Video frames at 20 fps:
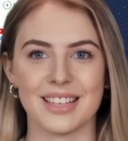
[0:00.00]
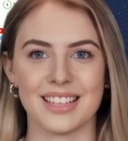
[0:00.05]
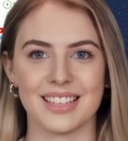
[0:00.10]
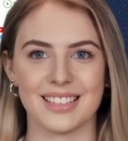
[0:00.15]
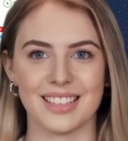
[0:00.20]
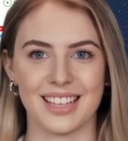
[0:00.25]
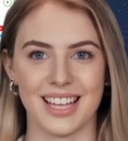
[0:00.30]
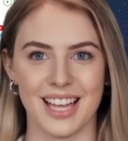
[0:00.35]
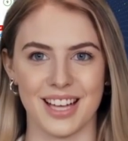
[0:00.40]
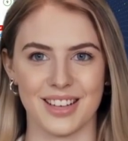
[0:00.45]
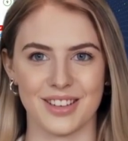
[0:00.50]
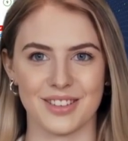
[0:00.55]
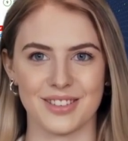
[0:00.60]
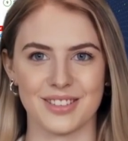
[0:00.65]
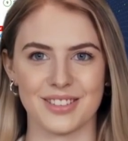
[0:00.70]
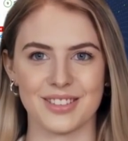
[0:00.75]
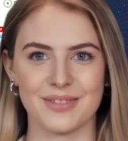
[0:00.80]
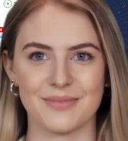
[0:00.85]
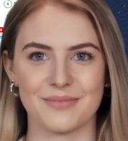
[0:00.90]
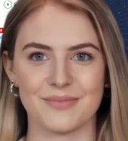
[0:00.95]

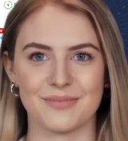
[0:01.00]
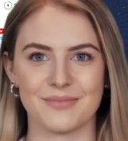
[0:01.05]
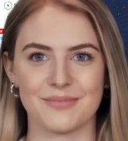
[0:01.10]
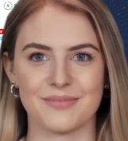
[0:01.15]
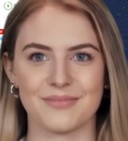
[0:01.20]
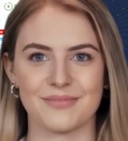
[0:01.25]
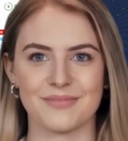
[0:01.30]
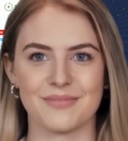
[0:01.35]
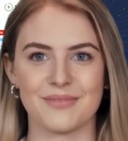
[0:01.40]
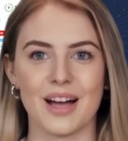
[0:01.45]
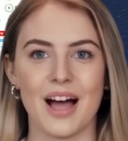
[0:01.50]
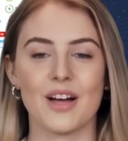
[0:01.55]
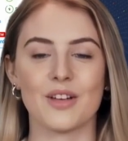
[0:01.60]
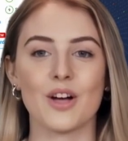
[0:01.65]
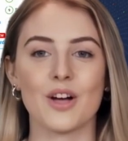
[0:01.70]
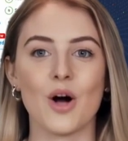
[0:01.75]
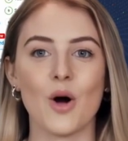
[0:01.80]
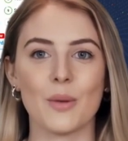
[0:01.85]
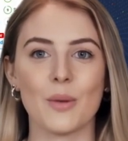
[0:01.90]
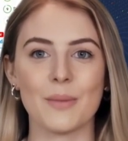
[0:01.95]
indicators. On
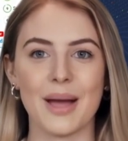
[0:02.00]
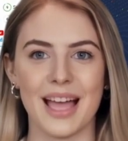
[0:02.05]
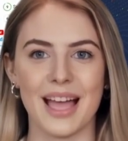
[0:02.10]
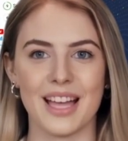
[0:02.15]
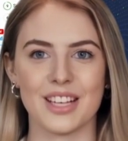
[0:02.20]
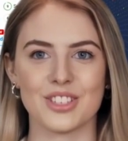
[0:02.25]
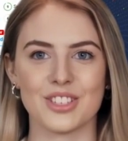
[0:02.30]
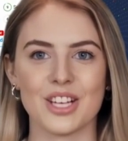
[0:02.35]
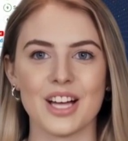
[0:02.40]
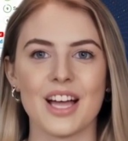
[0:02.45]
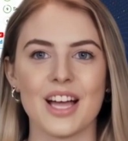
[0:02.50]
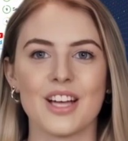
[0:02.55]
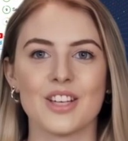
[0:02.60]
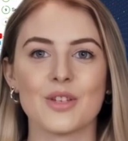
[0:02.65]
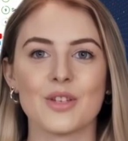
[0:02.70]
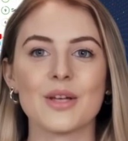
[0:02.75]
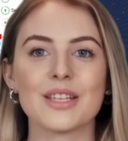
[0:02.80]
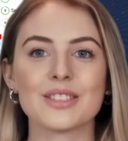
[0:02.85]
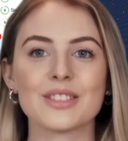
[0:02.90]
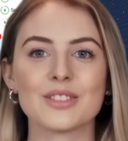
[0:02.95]
the homepage, you can